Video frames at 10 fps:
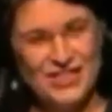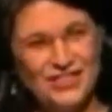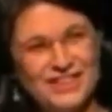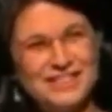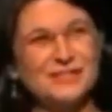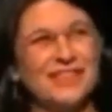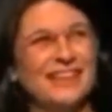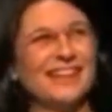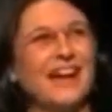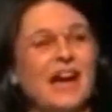This
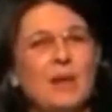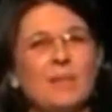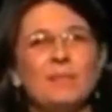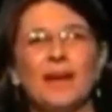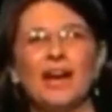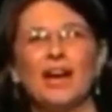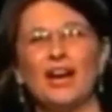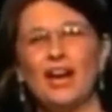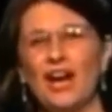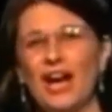week, a
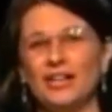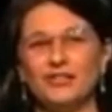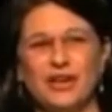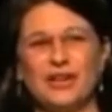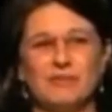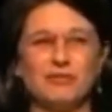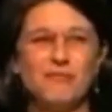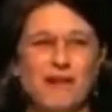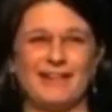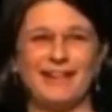dream
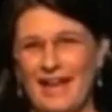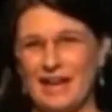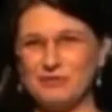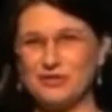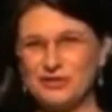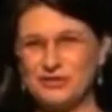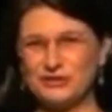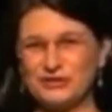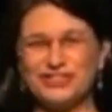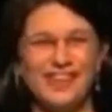of mine came
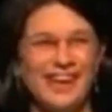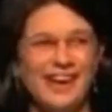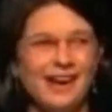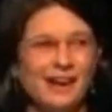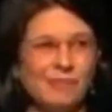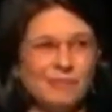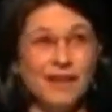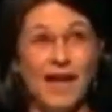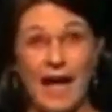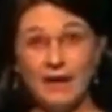true.
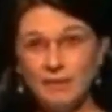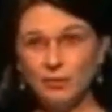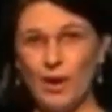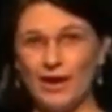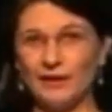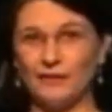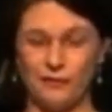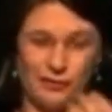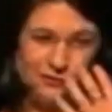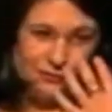Had been waiting
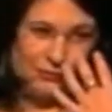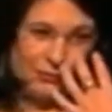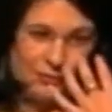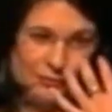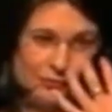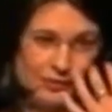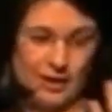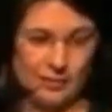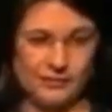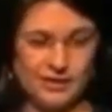for it for a
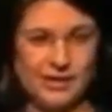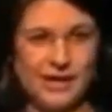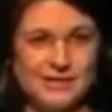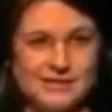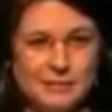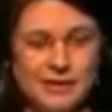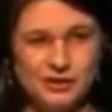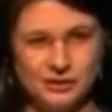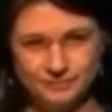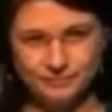couple of decades, as I
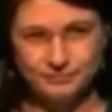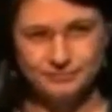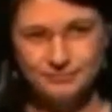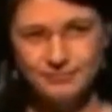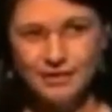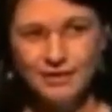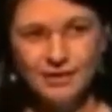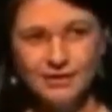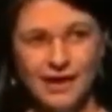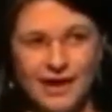mentioned.
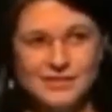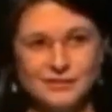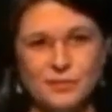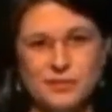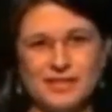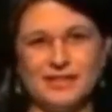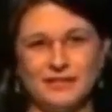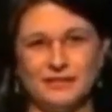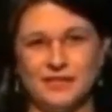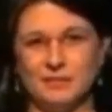The House of
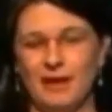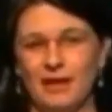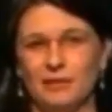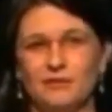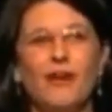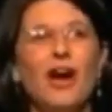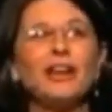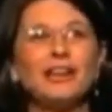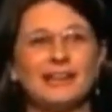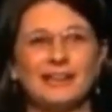Representatives in Parliament
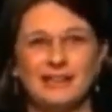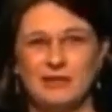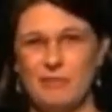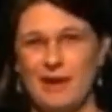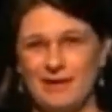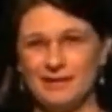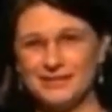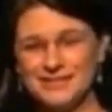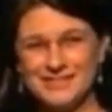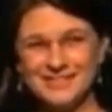finally
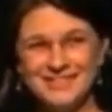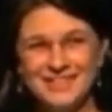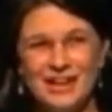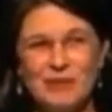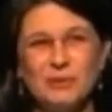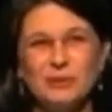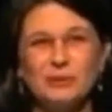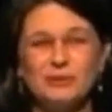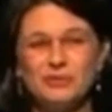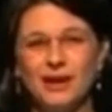passed a
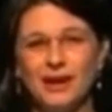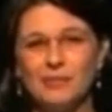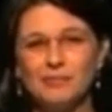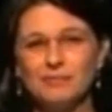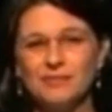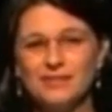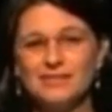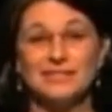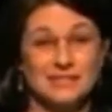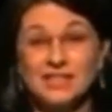bill
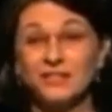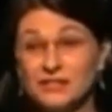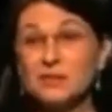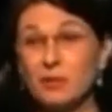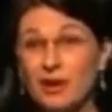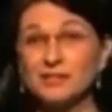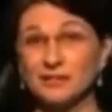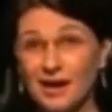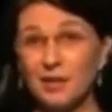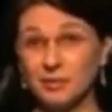to give us a
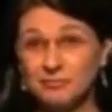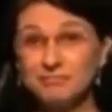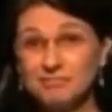price on carbon.